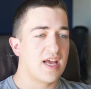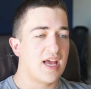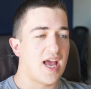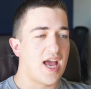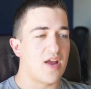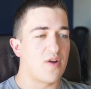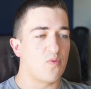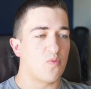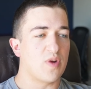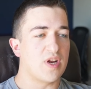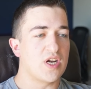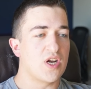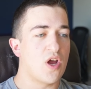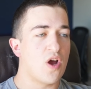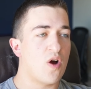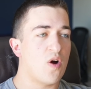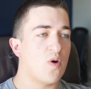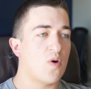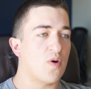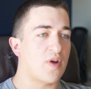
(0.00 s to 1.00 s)
And we
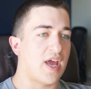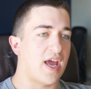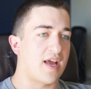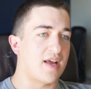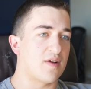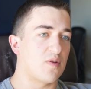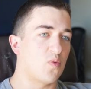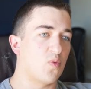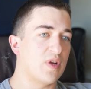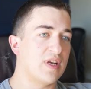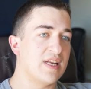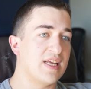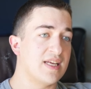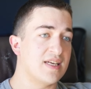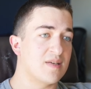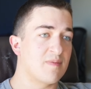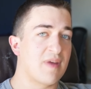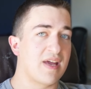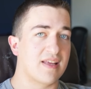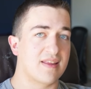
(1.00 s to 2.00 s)
know, okay, we need
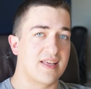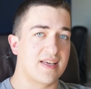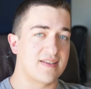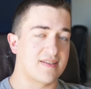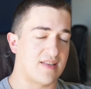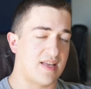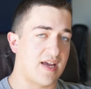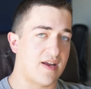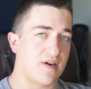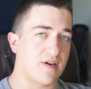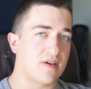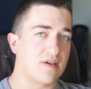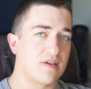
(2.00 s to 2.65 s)
to make things lighter.